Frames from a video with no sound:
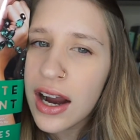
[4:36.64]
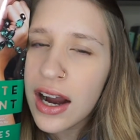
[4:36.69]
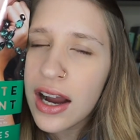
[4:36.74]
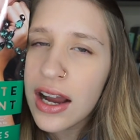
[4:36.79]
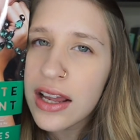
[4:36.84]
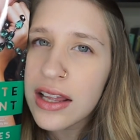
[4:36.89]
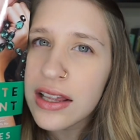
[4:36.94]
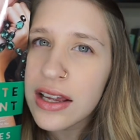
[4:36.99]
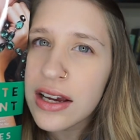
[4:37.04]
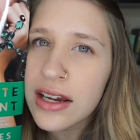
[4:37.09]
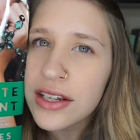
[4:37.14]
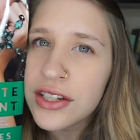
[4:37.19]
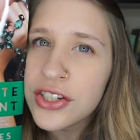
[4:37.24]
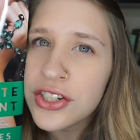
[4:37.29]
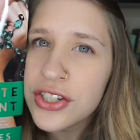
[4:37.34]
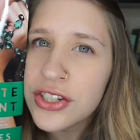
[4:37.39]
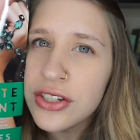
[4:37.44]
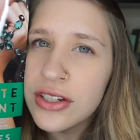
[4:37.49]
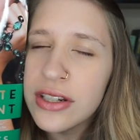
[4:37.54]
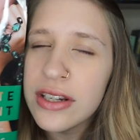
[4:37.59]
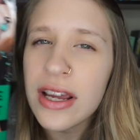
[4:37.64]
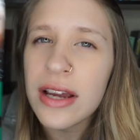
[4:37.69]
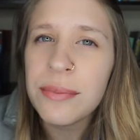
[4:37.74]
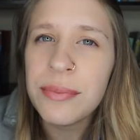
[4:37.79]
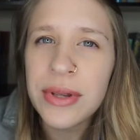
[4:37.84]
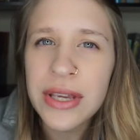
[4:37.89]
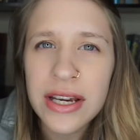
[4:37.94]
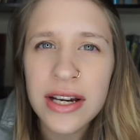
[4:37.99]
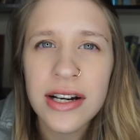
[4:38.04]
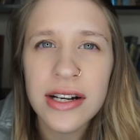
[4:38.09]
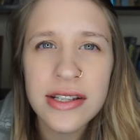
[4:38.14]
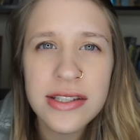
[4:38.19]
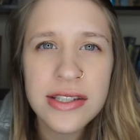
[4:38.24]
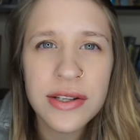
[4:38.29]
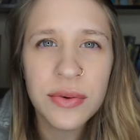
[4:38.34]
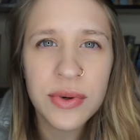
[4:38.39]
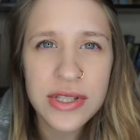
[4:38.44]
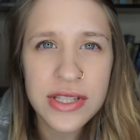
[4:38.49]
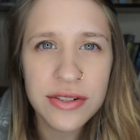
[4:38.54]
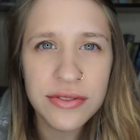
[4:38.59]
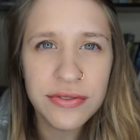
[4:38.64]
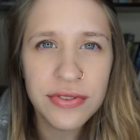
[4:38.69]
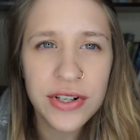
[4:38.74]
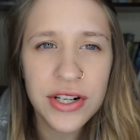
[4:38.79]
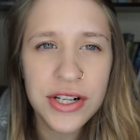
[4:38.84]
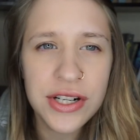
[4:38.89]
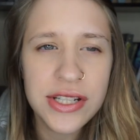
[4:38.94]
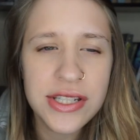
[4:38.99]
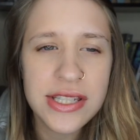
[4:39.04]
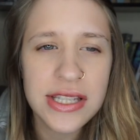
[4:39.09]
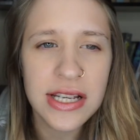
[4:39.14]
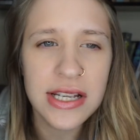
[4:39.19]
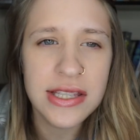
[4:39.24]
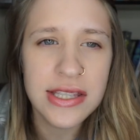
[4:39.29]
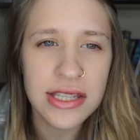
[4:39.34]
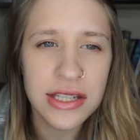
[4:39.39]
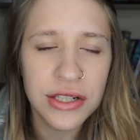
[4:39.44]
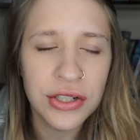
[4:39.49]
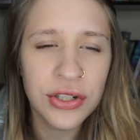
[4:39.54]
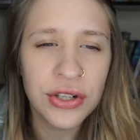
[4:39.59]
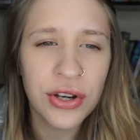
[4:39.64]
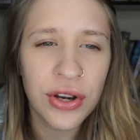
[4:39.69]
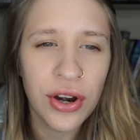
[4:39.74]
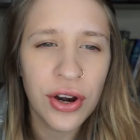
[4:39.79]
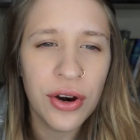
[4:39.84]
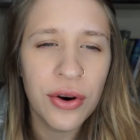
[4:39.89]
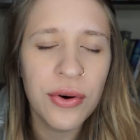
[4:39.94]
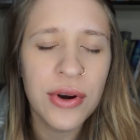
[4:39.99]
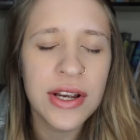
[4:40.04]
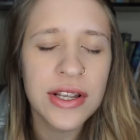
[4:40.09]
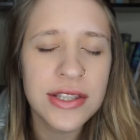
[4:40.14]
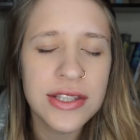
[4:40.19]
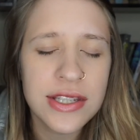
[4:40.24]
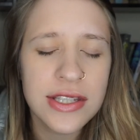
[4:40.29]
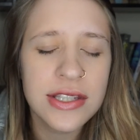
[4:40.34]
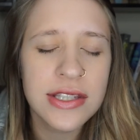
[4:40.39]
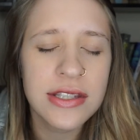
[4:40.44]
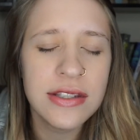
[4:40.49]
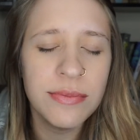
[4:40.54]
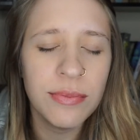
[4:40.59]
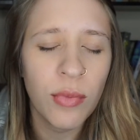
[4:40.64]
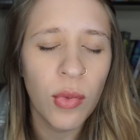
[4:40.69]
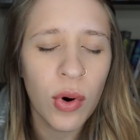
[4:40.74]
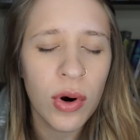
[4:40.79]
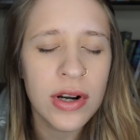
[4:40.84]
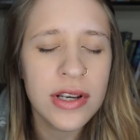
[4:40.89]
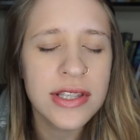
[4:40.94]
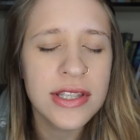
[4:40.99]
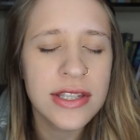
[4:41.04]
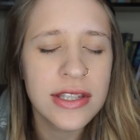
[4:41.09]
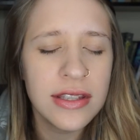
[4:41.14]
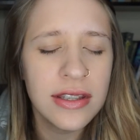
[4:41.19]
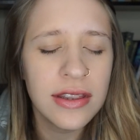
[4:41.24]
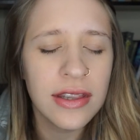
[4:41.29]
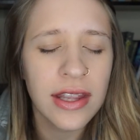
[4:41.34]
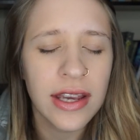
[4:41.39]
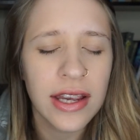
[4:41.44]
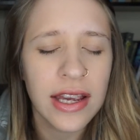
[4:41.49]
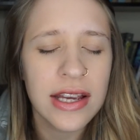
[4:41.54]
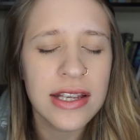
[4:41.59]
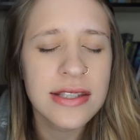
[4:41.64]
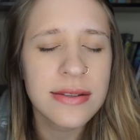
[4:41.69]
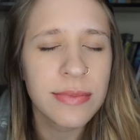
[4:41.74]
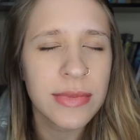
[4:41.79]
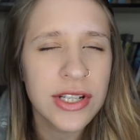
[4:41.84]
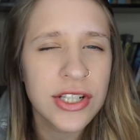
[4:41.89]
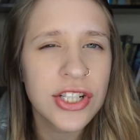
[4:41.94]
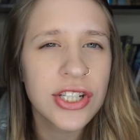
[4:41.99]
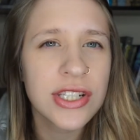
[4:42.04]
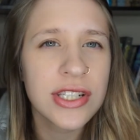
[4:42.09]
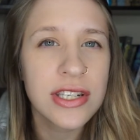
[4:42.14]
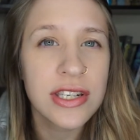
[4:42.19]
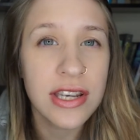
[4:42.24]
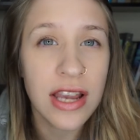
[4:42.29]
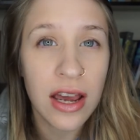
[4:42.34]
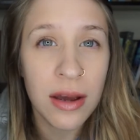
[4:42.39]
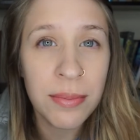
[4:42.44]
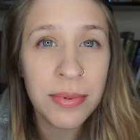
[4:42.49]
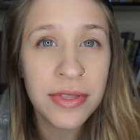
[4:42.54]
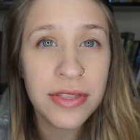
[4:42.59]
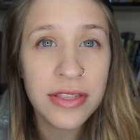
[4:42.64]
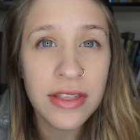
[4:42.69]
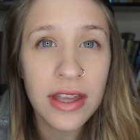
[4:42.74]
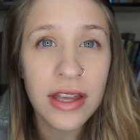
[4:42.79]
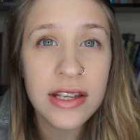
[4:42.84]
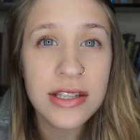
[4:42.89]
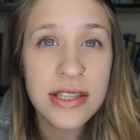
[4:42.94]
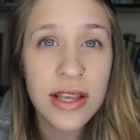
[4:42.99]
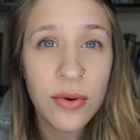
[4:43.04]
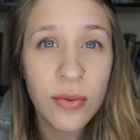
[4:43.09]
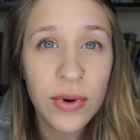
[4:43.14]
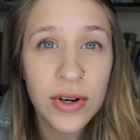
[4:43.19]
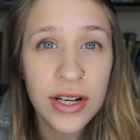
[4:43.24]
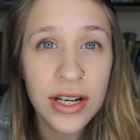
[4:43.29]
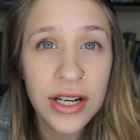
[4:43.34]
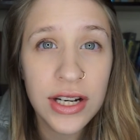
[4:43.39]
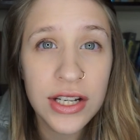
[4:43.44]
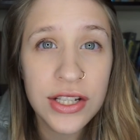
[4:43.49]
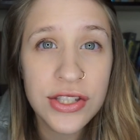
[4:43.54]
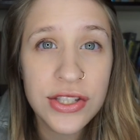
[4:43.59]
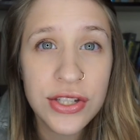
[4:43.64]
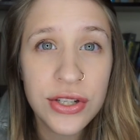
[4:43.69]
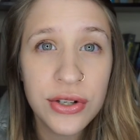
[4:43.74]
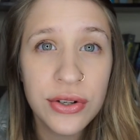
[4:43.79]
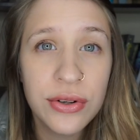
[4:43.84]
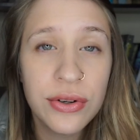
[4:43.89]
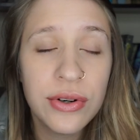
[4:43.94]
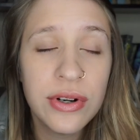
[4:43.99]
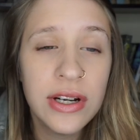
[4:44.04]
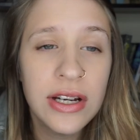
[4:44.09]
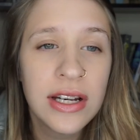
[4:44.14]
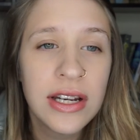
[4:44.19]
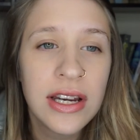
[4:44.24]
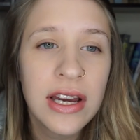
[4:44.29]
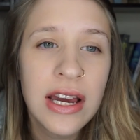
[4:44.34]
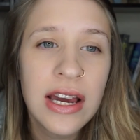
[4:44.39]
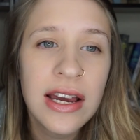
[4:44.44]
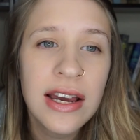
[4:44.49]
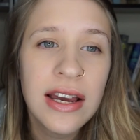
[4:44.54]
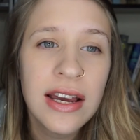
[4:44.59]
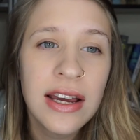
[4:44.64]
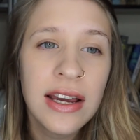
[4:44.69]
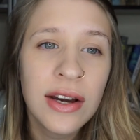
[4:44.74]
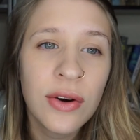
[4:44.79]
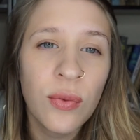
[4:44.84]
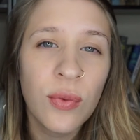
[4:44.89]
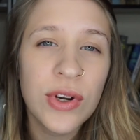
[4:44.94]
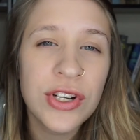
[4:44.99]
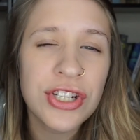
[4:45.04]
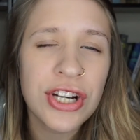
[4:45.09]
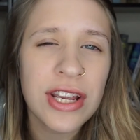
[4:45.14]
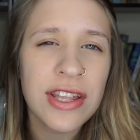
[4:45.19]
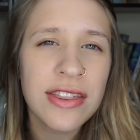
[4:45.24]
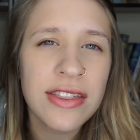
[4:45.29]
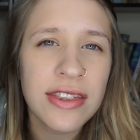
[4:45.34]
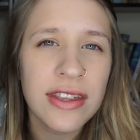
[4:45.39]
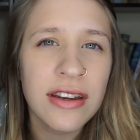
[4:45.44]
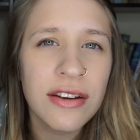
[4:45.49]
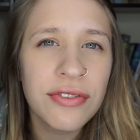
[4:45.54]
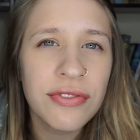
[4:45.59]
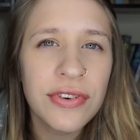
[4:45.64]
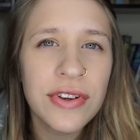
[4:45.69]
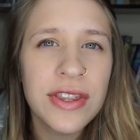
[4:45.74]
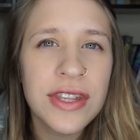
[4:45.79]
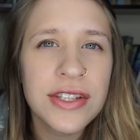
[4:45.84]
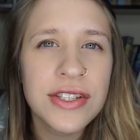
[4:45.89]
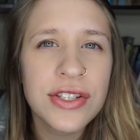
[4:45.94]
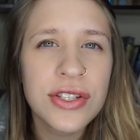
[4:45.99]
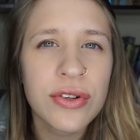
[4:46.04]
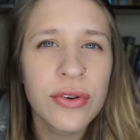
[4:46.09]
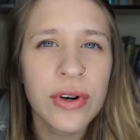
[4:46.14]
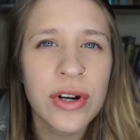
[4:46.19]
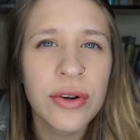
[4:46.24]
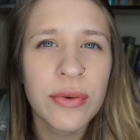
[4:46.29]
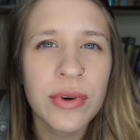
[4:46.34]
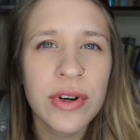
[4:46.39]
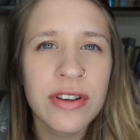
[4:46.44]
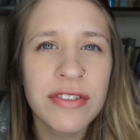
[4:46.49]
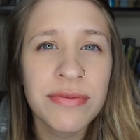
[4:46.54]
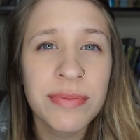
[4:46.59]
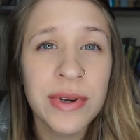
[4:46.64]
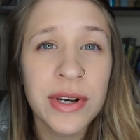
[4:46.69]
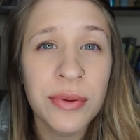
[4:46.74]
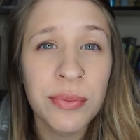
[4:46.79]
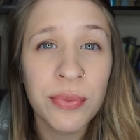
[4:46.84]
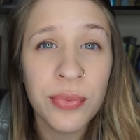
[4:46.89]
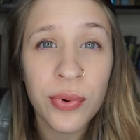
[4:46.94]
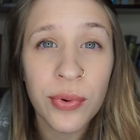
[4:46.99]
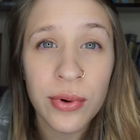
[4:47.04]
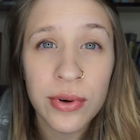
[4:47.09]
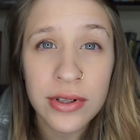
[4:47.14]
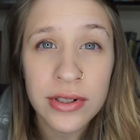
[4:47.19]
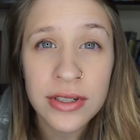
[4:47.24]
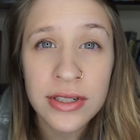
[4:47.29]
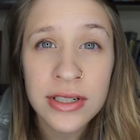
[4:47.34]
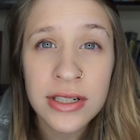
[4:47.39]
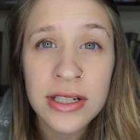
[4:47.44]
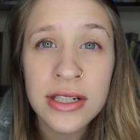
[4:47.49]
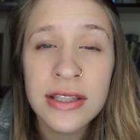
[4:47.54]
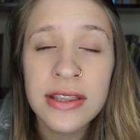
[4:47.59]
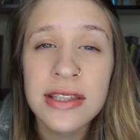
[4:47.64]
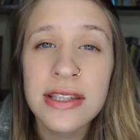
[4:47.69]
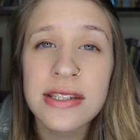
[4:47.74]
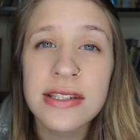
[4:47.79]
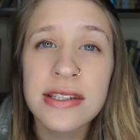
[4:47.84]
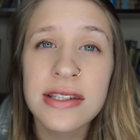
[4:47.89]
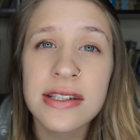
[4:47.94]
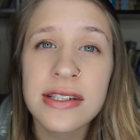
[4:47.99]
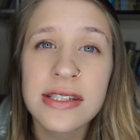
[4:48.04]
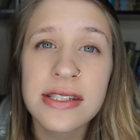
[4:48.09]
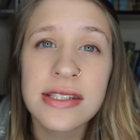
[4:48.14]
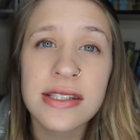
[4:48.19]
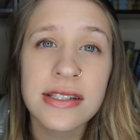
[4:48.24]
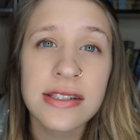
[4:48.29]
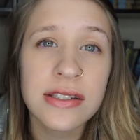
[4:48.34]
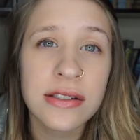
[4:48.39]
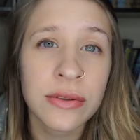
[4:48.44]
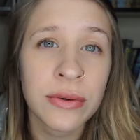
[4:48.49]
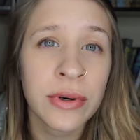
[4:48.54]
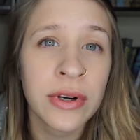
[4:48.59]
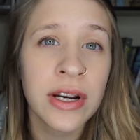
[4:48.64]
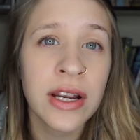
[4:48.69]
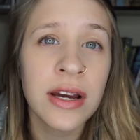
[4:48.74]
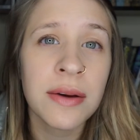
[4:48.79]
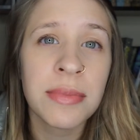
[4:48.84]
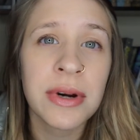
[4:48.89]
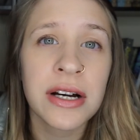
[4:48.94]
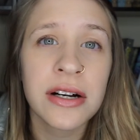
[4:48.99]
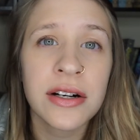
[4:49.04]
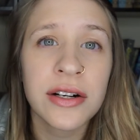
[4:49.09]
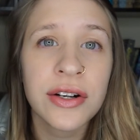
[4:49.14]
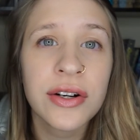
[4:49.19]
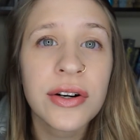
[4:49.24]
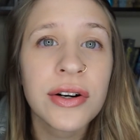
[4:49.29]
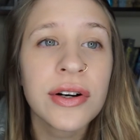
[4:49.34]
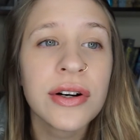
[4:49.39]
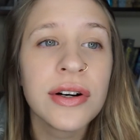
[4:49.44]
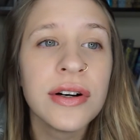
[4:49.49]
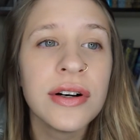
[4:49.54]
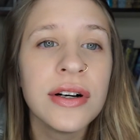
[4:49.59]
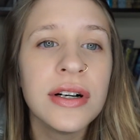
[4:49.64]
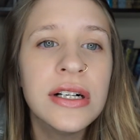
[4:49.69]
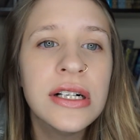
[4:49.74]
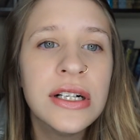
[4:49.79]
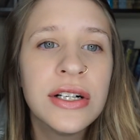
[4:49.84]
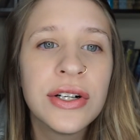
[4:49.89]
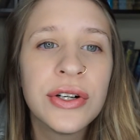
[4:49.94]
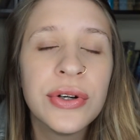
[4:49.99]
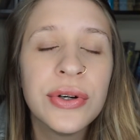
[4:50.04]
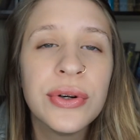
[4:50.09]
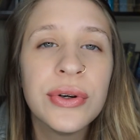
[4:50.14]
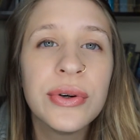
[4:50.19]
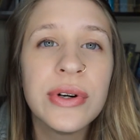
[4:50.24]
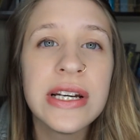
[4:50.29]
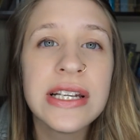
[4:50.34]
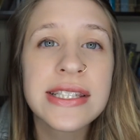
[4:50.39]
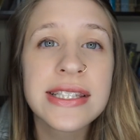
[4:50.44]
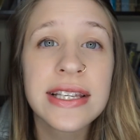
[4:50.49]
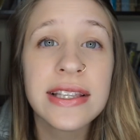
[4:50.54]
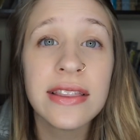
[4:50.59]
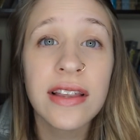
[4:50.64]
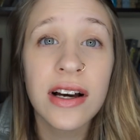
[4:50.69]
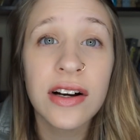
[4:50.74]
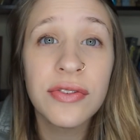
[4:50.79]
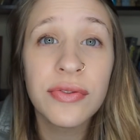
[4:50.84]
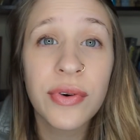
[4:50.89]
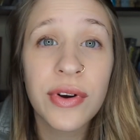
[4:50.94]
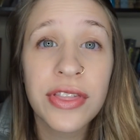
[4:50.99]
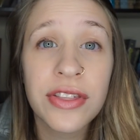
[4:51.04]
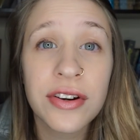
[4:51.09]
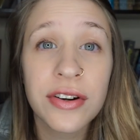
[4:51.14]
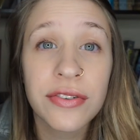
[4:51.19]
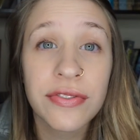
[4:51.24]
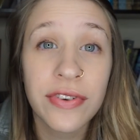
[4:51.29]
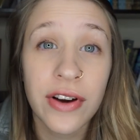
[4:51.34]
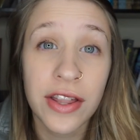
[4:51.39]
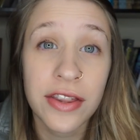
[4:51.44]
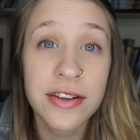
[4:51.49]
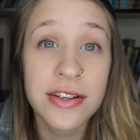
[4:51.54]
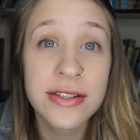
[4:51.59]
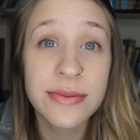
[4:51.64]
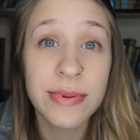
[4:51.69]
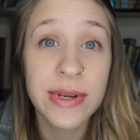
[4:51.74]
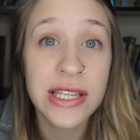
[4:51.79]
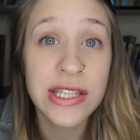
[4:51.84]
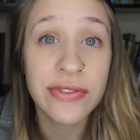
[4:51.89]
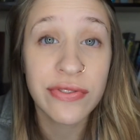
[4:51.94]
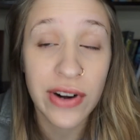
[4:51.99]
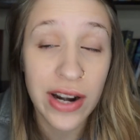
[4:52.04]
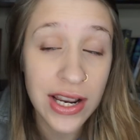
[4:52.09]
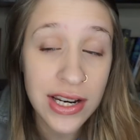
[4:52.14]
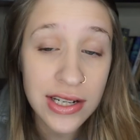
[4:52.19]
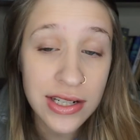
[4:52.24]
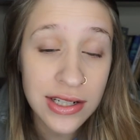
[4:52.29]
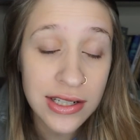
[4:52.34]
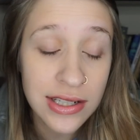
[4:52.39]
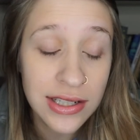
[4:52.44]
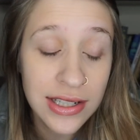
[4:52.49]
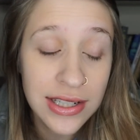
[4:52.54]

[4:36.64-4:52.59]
I, I, because it wasn't verse, it didn't go into more, like, as much depth as I wanted it to which I think for this story would have been important. This is a story about a girl who is in love with her father's best friend.